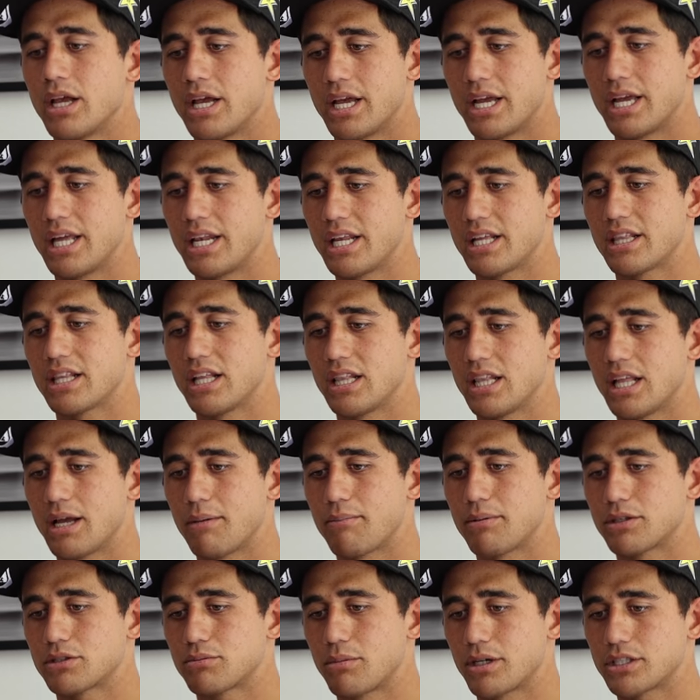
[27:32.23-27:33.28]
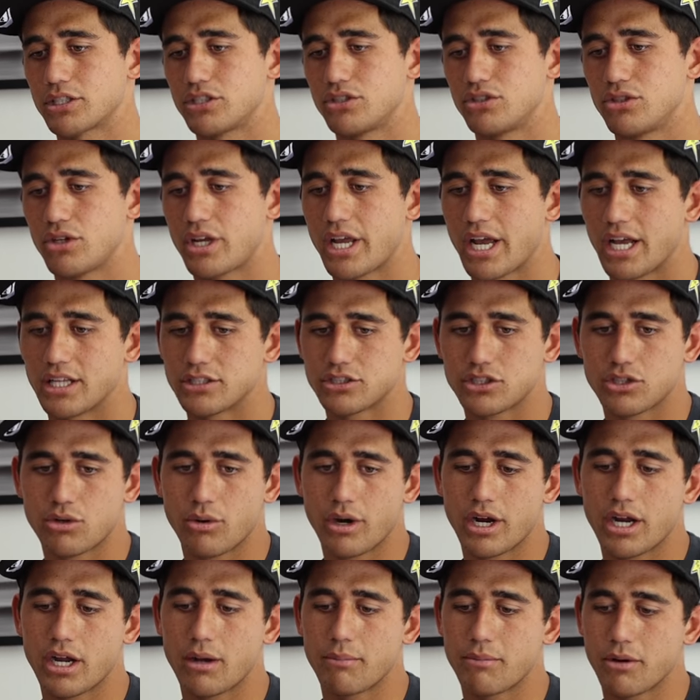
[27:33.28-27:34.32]
hitting the lip as much as you can,
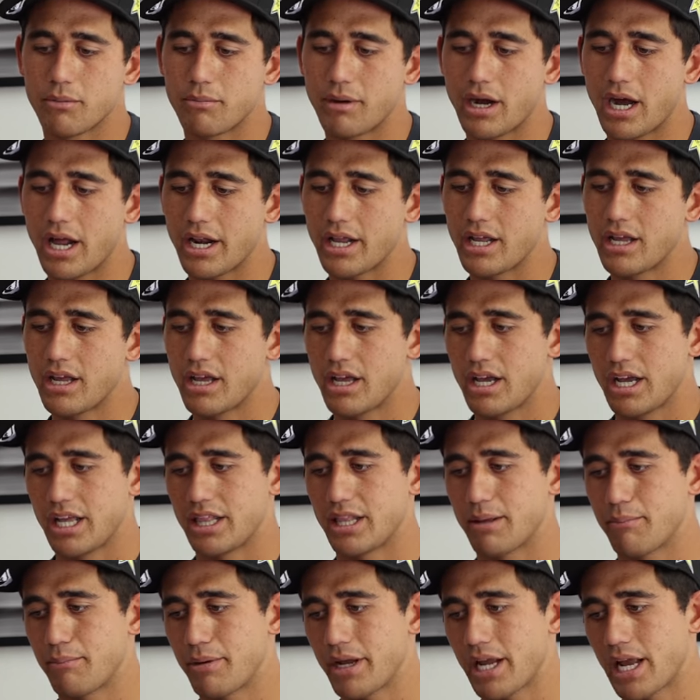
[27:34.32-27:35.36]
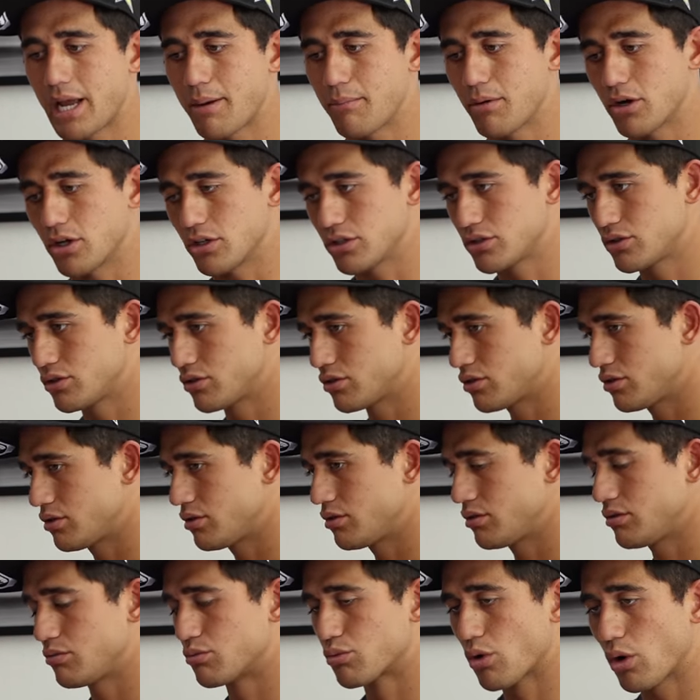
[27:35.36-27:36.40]
squaring up your body, and then being able to
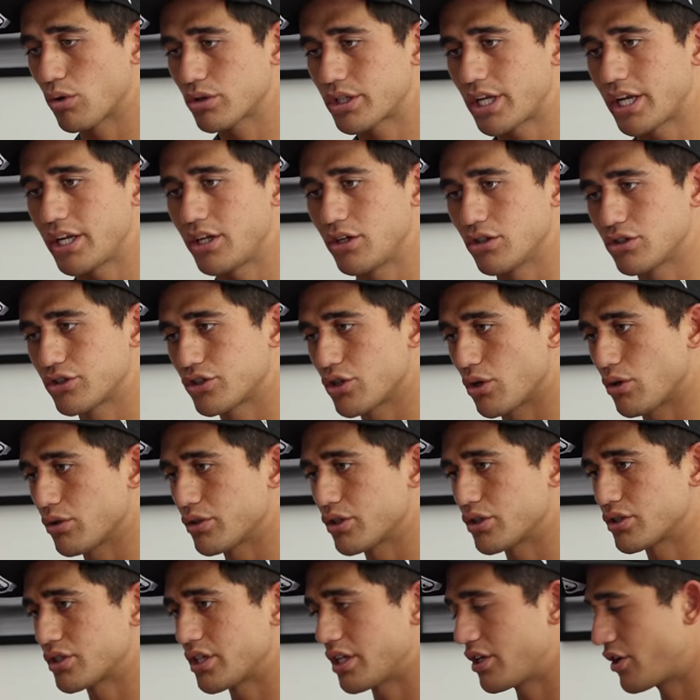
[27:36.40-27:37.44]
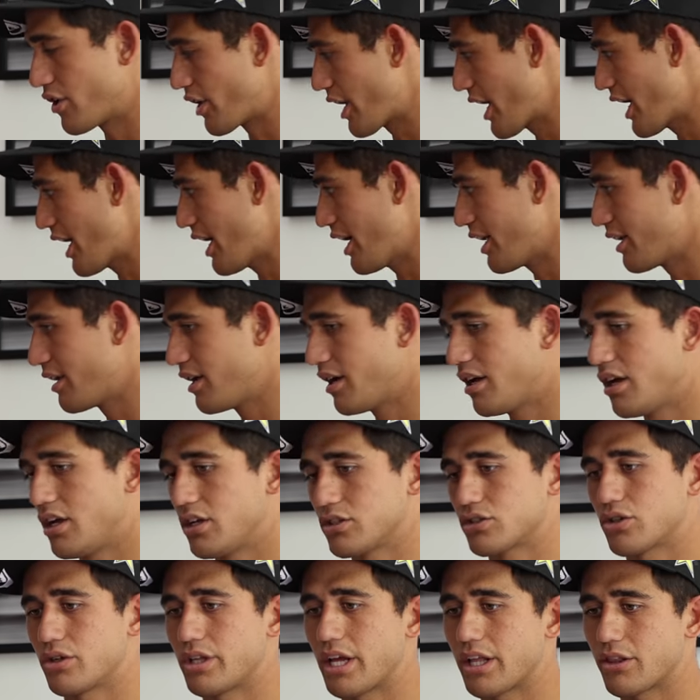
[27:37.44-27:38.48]
rotate your shoulders and your head
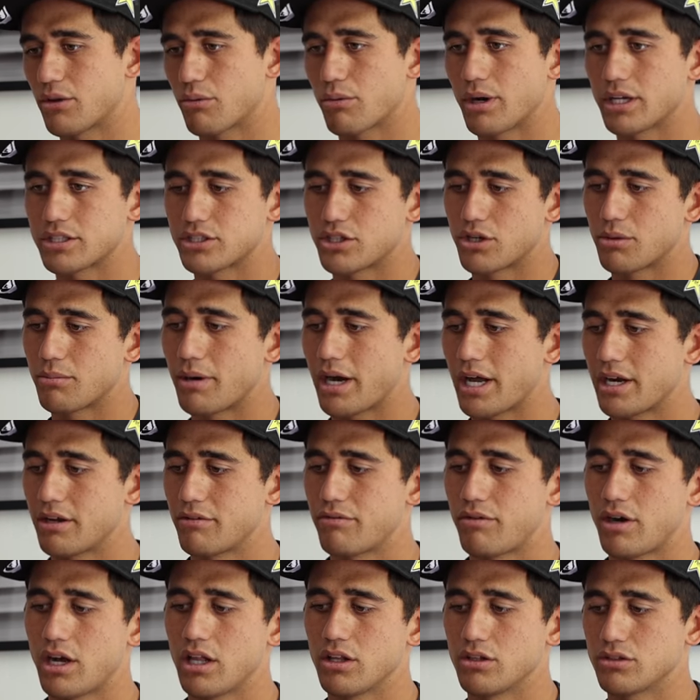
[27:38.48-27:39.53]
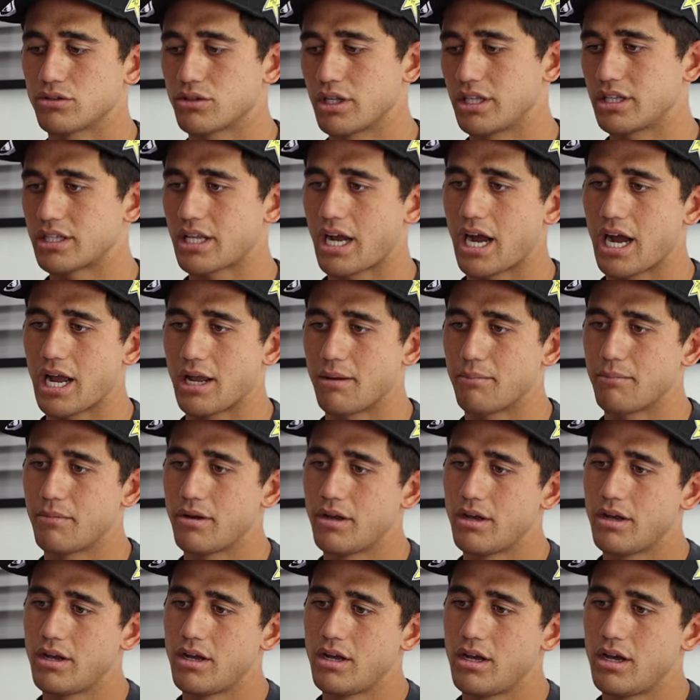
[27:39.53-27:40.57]
so that the rest of your body follows in time
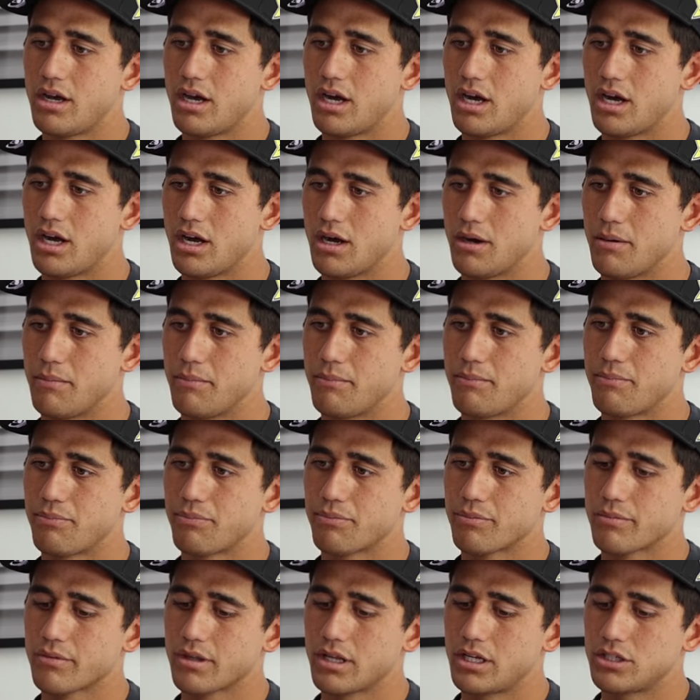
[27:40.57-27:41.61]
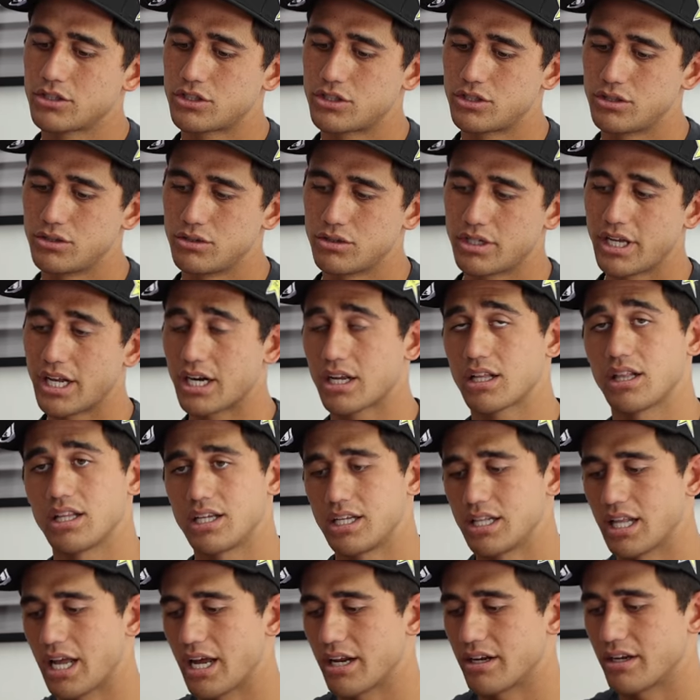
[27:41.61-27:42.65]
um, to get a
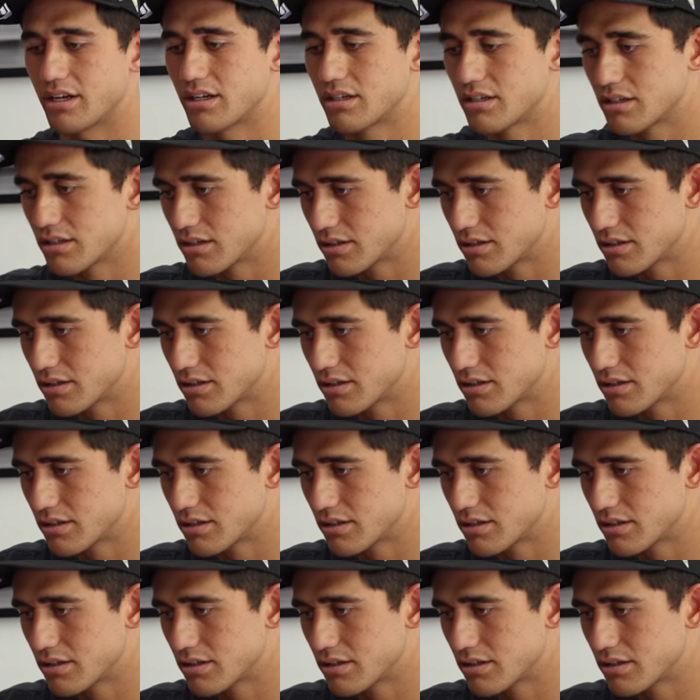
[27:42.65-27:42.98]
clean landing.